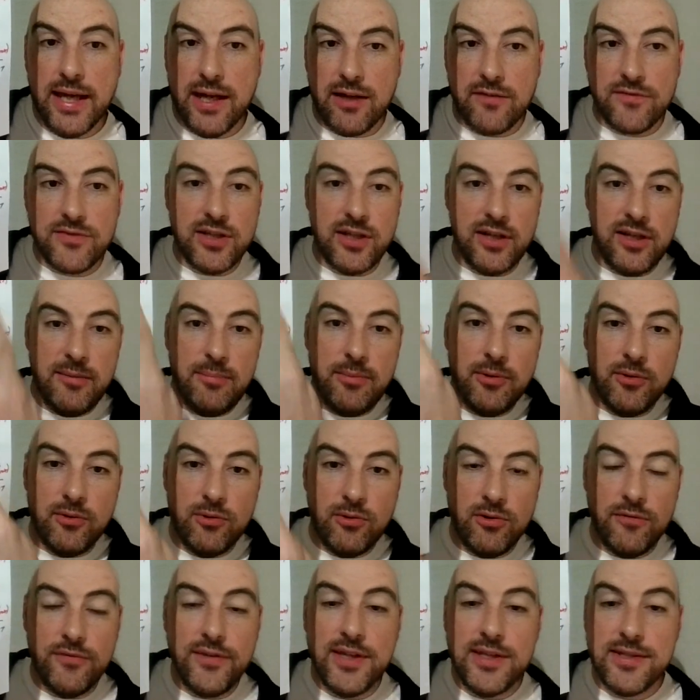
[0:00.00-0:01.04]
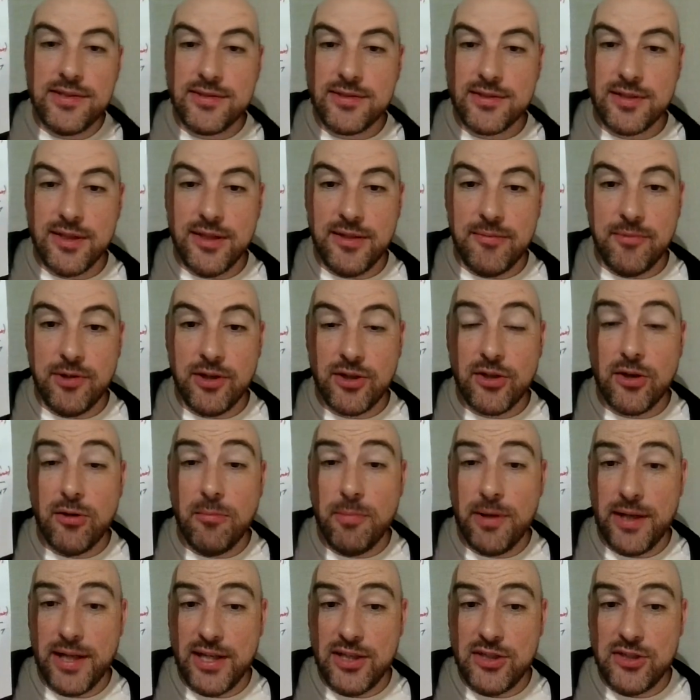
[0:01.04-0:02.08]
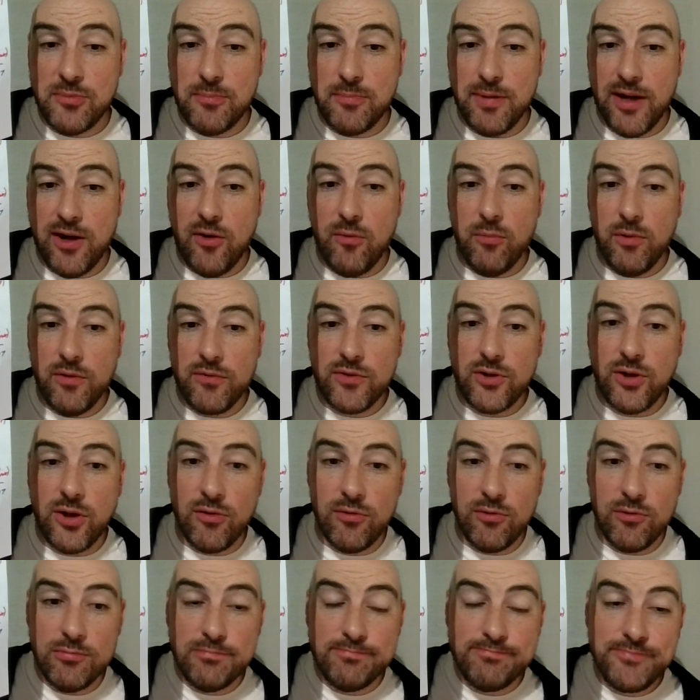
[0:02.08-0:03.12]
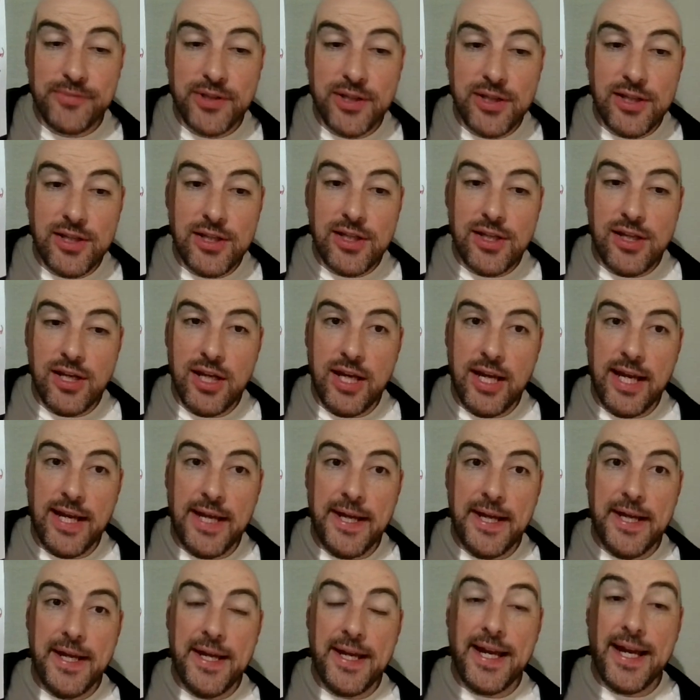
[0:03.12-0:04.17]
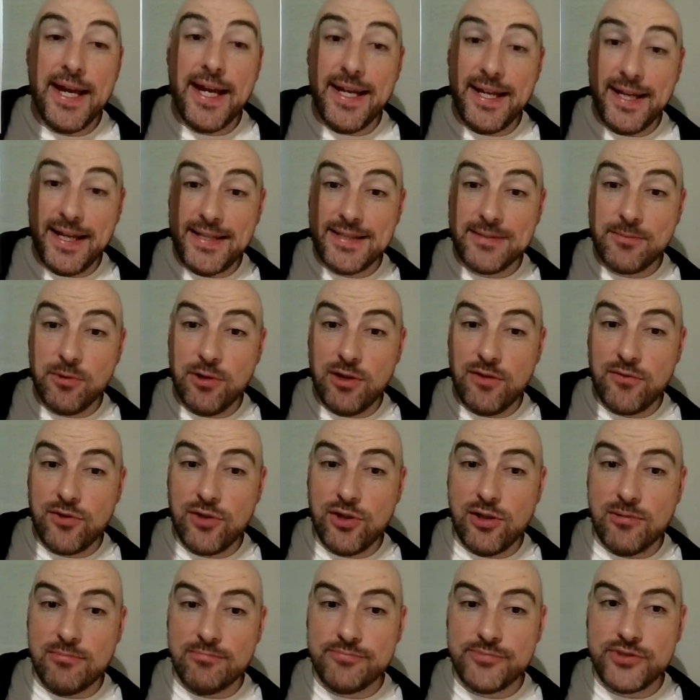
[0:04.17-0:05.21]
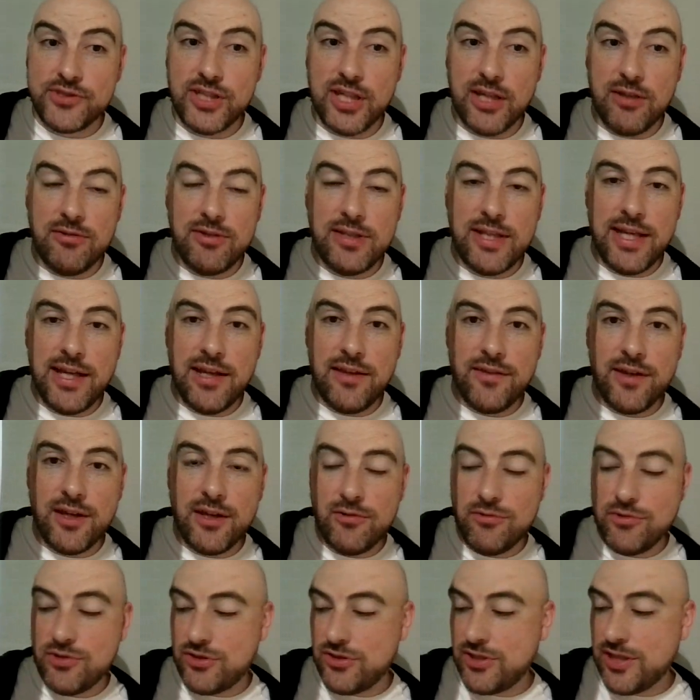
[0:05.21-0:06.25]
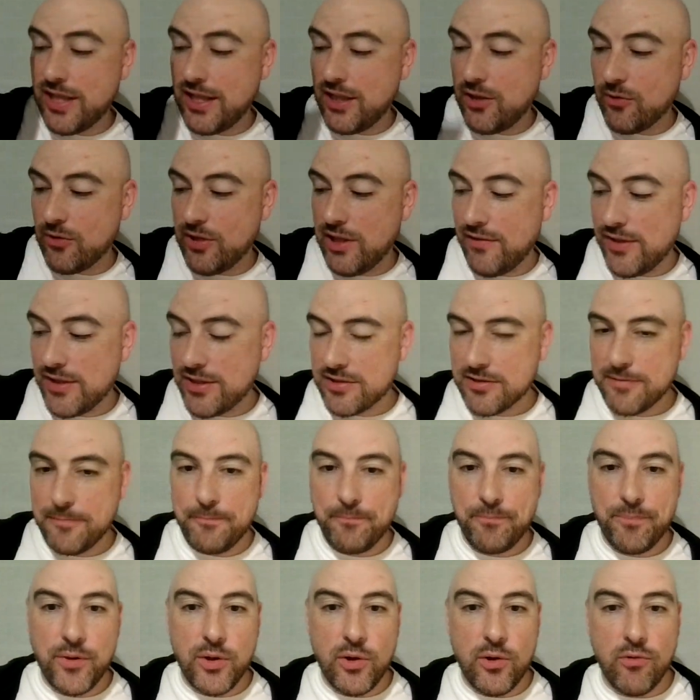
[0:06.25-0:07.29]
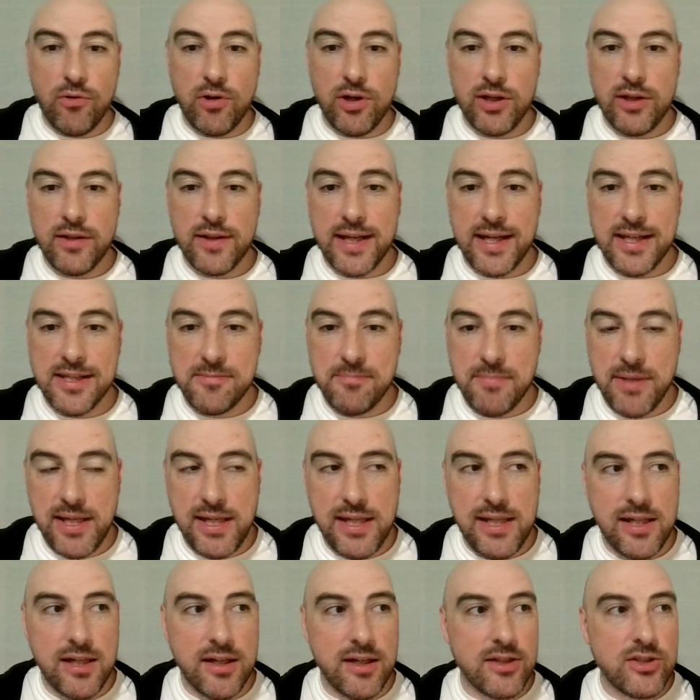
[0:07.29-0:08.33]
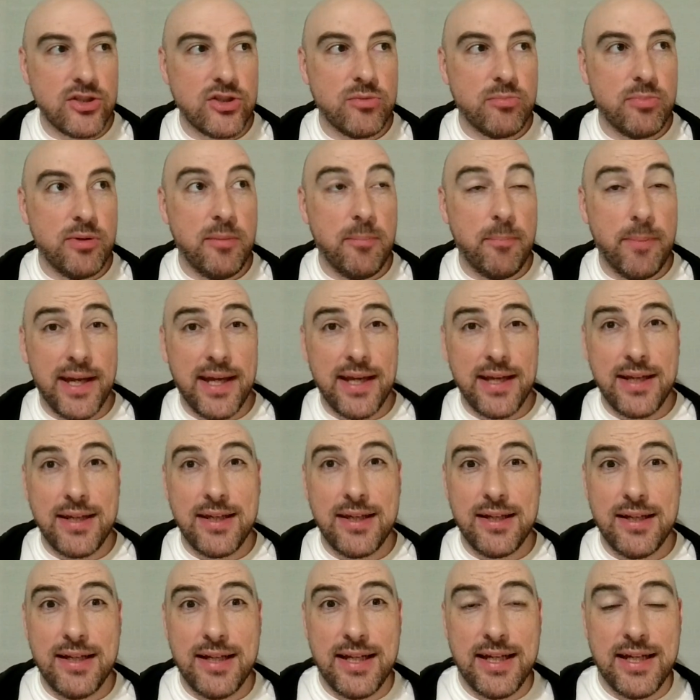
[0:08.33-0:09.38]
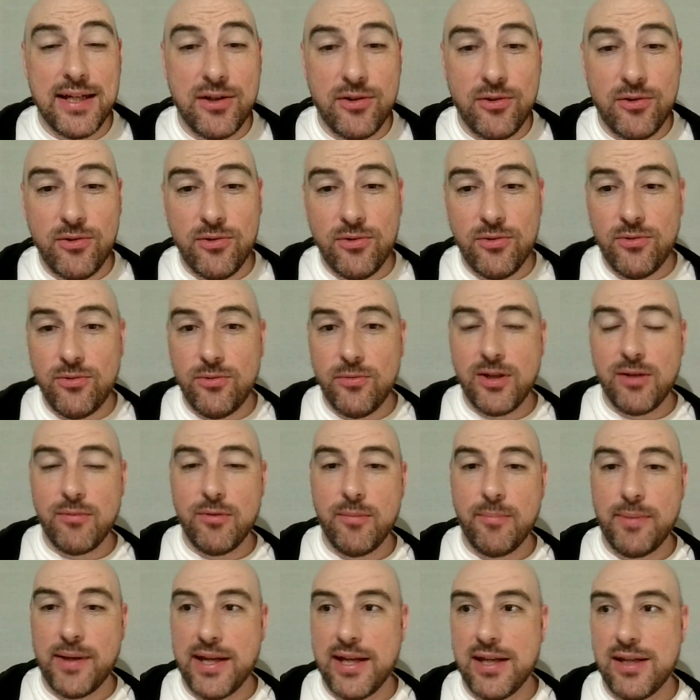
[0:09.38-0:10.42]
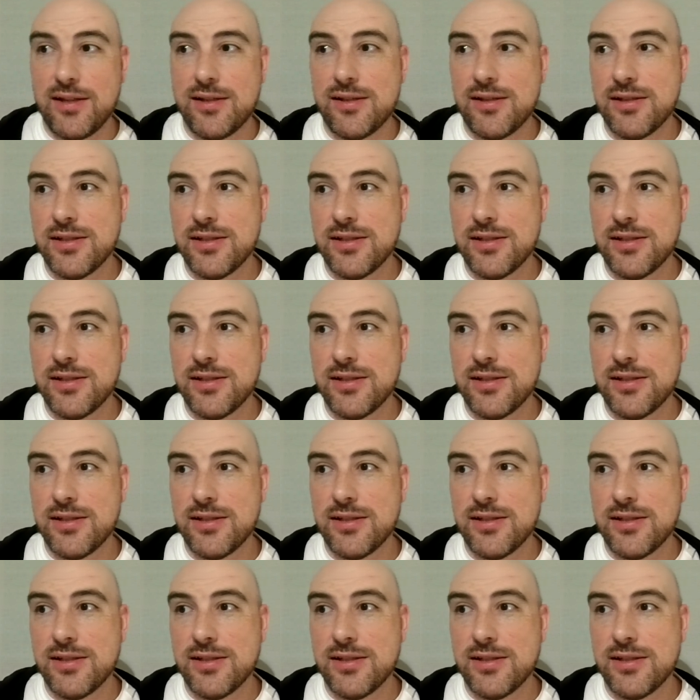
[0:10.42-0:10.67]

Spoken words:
certainly put all of these in my combination bet on with Coral. And that is what I've got. So there are those. Take it or leave it. All right, that is me. I shall be back now. When am I back?